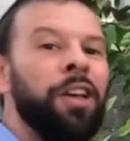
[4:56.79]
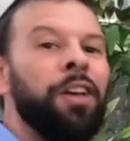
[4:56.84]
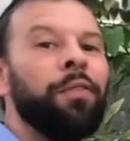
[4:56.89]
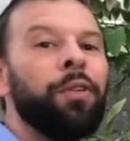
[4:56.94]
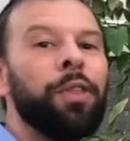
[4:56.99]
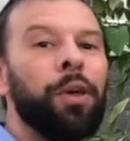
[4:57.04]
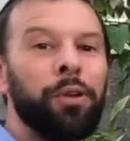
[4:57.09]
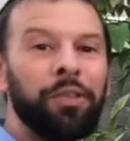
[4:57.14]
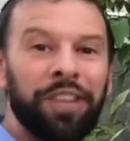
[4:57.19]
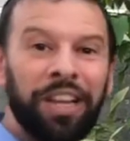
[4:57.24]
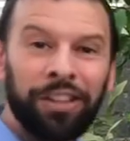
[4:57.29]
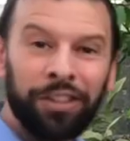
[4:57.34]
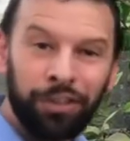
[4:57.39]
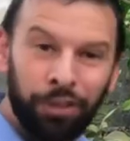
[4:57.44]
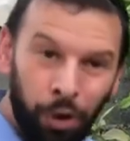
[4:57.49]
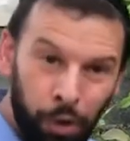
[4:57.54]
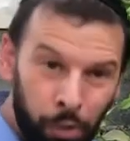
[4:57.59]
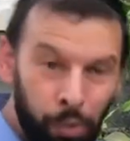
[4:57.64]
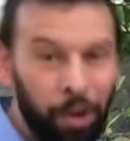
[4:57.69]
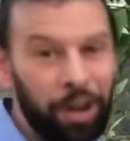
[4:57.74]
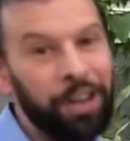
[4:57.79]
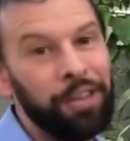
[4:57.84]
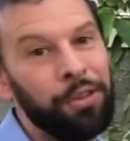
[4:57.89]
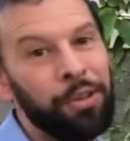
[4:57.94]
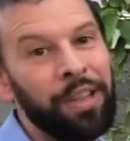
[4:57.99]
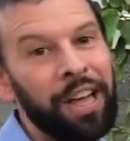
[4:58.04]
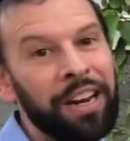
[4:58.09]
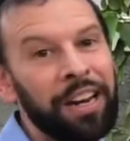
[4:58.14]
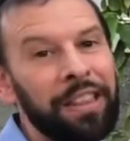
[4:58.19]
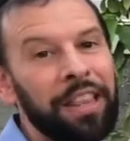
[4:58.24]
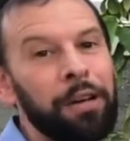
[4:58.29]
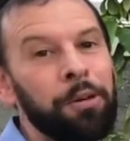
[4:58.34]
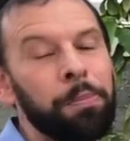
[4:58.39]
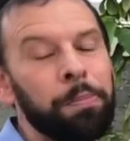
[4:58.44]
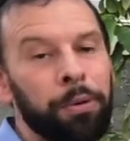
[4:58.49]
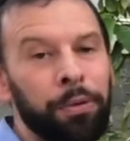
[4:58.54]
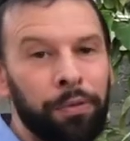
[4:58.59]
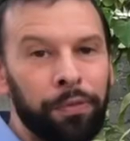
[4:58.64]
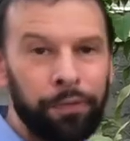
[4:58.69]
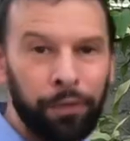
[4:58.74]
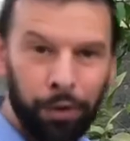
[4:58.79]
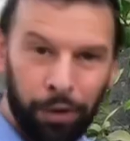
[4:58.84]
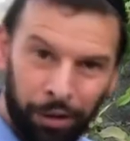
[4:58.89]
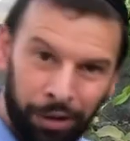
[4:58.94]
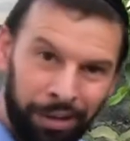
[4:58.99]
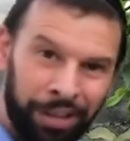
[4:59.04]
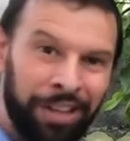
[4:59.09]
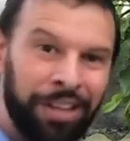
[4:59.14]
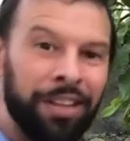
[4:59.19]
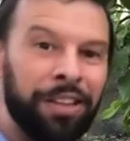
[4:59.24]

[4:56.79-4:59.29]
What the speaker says: For those that don't want to do that and they would prefer